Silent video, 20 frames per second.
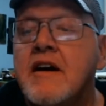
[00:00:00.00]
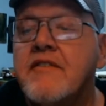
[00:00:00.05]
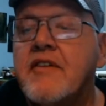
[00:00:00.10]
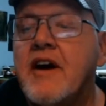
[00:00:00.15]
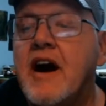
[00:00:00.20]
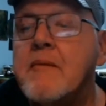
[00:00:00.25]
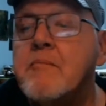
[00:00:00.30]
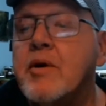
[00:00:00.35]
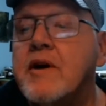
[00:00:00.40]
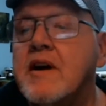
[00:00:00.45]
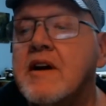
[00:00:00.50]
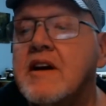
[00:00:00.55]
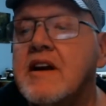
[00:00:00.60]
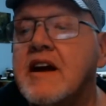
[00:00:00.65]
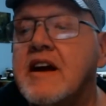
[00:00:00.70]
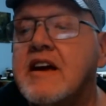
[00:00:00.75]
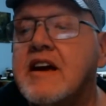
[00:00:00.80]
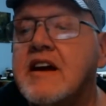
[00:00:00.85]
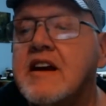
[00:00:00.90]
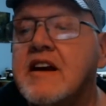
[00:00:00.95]
if I put a
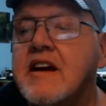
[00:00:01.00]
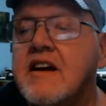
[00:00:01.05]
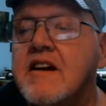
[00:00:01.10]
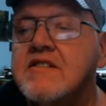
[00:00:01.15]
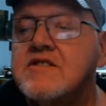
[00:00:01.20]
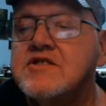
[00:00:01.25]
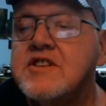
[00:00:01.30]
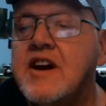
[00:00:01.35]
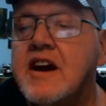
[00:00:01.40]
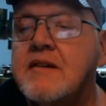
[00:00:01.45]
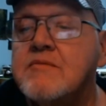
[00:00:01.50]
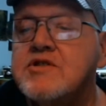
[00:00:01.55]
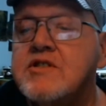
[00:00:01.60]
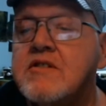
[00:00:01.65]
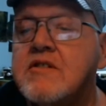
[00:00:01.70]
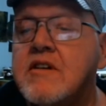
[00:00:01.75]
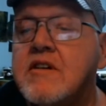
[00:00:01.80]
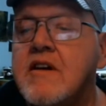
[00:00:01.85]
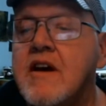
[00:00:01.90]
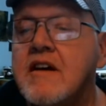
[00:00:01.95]
link in here, James,
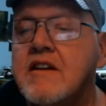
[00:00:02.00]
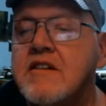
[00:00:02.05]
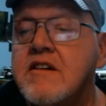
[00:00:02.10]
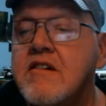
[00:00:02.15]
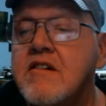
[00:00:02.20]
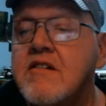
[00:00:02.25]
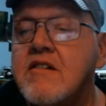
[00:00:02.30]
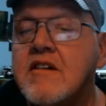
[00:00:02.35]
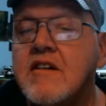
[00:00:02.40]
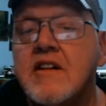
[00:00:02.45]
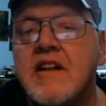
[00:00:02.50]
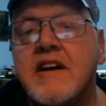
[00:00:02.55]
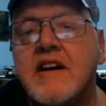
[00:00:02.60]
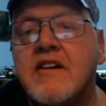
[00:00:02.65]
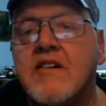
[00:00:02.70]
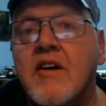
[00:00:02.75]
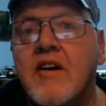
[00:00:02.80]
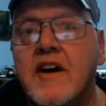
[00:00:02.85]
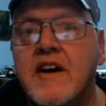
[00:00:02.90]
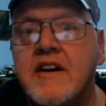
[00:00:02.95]
you can
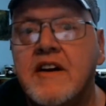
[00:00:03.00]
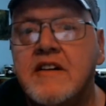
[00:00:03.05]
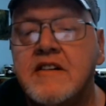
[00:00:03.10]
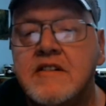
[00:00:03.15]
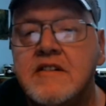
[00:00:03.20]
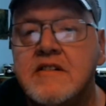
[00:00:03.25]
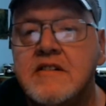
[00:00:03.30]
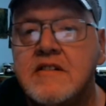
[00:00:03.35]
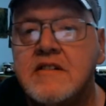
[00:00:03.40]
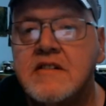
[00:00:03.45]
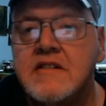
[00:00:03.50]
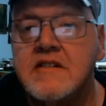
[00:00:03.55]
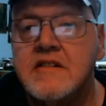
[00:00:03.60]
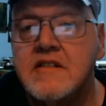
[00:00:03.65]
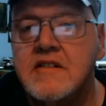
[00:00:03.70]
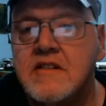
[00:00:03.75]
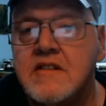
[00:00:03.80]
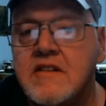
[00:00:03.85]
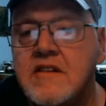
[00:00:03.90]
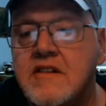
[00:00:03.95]
click on it,
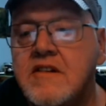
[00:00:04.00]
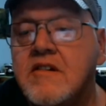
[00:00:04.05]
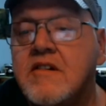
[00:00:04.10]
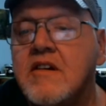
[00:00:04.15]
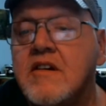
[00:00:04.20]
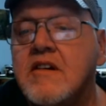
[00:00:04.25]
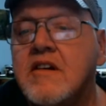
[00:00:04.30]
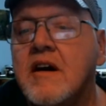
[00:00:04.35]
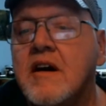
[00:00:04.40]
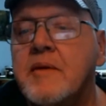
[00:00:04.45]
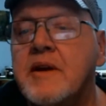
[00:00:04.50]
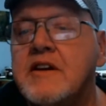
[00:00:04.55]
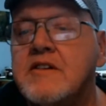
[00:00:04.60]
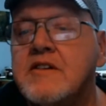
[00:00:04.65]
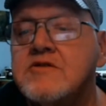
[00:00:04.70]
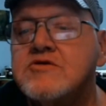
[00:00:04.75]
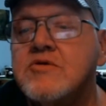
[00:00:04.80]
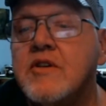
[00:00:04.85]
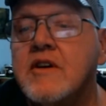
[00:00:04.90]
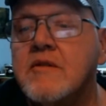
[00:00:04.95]
you can come in
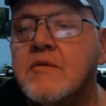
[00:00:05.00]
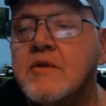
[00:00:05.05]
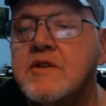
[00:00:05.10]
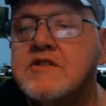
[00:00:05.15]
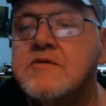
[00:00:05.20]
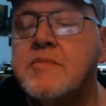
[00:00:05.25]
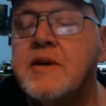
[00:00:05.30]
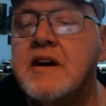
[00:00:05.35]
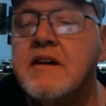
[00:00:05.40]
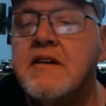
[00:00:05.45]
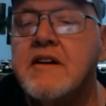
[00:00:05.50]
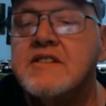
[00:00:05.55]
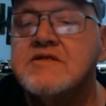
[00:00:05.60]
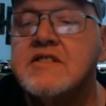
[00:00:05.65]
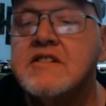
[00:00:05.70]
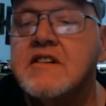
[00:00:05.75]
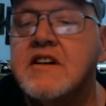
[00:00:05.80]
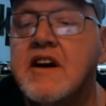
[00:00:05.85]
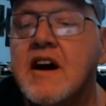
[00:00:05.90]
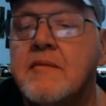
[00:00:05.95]
and join. Would you be
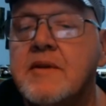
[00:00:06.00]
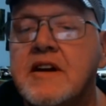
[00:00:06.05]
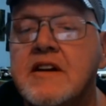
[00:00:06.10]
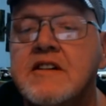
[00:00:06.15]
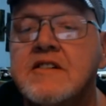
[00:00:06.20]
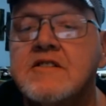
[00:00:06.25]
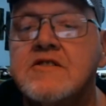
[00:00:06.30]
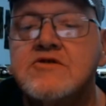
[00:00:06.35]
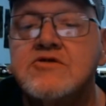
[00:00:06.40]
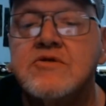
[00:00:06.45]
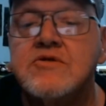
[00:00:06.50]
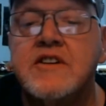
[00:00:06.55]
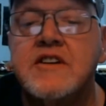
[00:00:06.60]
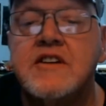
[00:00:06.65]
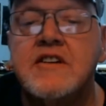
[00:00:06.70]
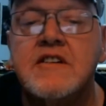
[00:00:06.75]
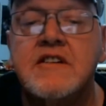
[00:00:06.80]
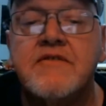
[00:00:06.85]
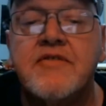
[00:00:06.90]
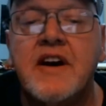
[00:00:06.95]
interested in coming in and
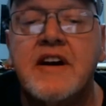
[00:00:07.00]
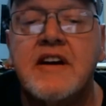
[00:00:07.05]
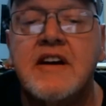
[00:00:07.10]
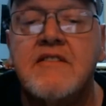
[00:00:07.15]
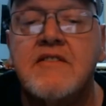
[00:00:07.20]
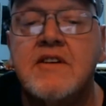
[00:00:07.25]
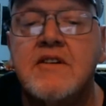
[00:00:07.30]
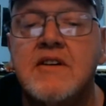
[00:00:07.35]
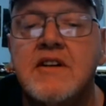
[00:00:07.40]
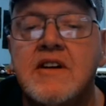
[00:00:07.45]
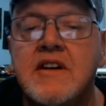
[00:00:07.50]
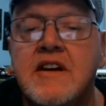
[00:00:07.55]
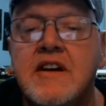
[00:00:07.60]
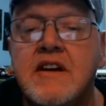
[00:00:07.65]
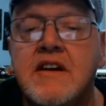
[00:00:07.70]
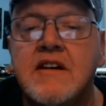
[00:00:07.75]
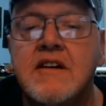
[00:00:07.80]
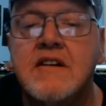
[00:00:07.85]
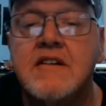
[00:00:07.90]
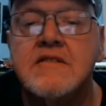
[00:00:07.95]
joining if I give you a
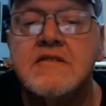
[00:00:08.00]
link?